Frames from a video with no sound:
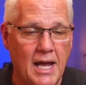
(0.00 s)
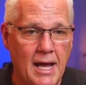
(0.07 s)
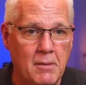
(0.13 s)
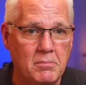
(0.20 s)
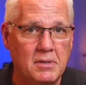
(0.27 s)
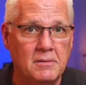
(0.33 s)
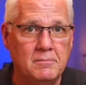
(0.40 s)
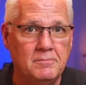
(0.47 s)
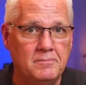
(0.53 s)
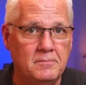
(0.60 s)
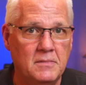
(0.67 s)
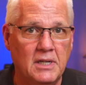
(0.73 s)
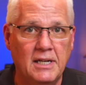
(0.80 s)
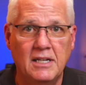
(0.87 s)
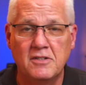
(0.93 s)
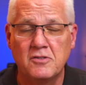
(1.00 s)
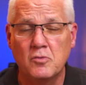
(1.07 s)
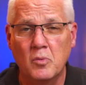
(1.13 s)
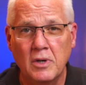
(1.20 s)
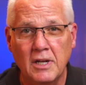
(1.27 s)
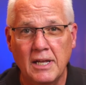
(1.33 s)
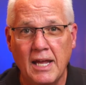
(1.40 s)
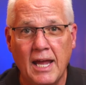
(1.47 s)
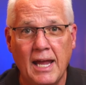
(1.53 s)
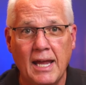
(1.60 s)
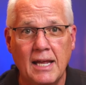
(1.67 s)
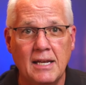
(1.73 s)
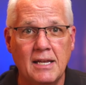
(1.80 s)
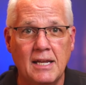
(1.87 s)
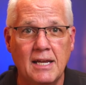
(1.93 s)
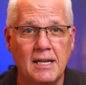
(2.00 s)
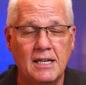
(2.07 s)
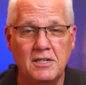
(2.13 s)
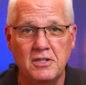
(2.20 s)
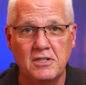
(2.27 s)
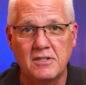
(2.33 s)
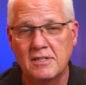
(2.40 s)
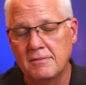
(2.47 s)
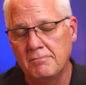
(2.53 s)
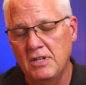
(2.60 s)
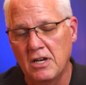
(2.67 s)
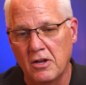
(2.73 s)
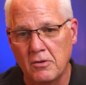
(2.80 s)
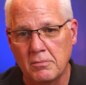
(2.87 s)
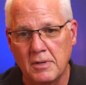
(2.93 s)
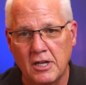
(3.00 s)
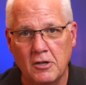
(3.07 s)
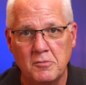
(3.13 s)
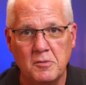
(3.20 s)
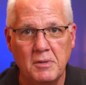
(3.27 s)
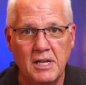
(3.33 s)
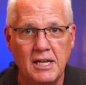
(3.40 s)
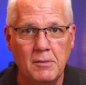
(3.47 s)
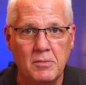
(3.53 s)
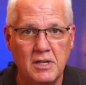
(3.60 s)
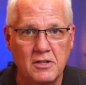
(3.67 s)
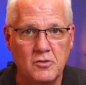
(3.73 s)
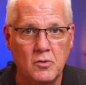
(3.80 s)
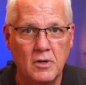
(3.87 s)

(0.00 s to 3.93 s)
app. And it's really handy, and it just, you know, helps me keep things